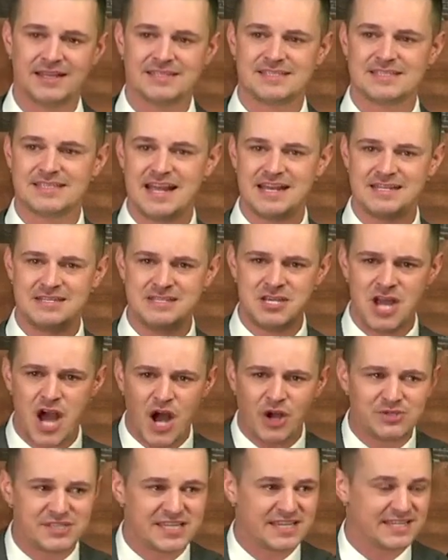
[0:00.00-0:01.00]
and said
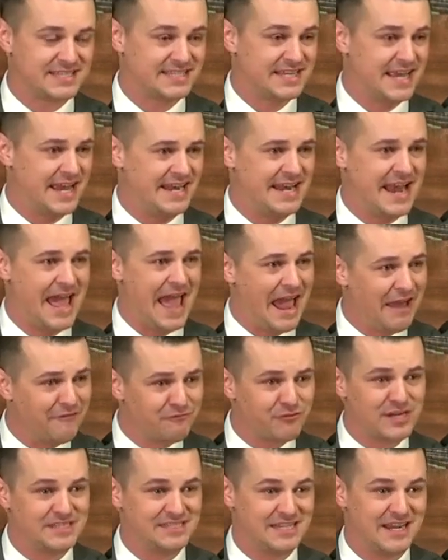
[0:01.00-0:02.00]
no to sin
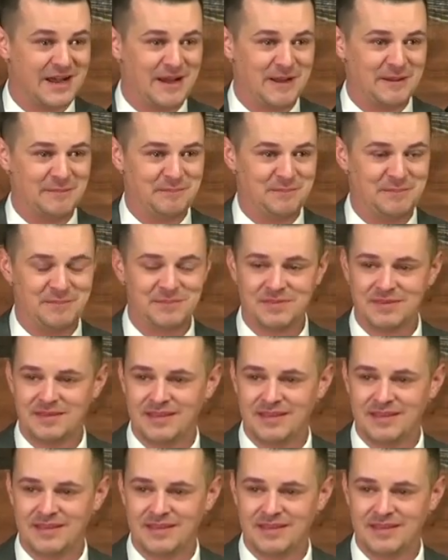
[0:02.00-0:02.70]
every time,